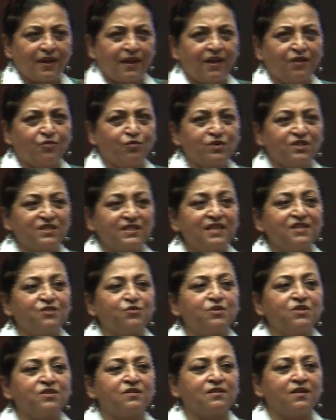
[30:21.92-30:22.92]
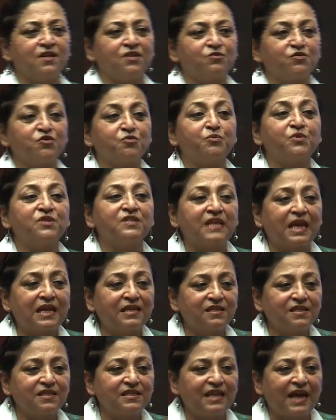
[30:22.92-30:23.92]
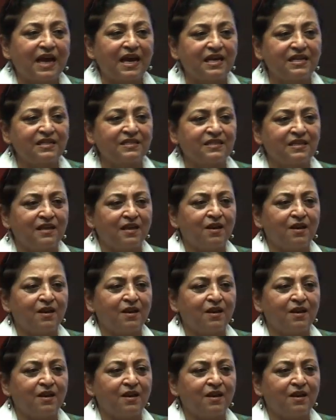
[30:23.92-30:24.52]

It was presented as